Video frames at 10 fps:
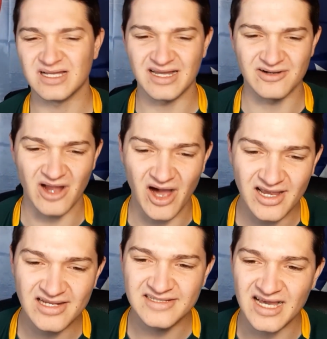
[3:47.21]
I
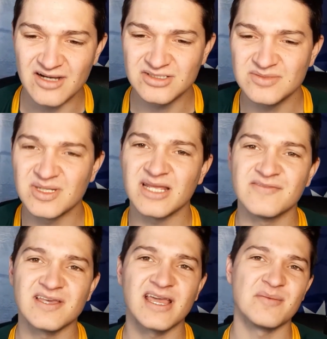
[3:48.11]
highly doubt it, but
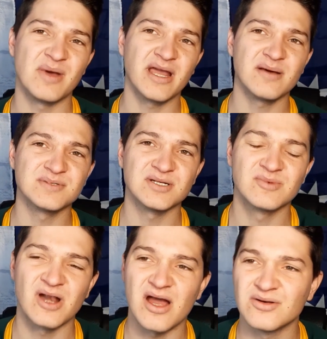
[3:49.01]
if they can make up some
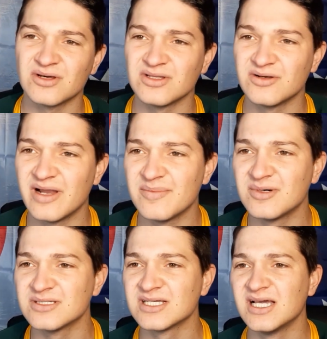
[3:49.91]
ground on the
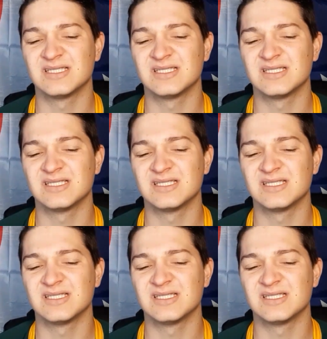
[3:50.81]
Rebels,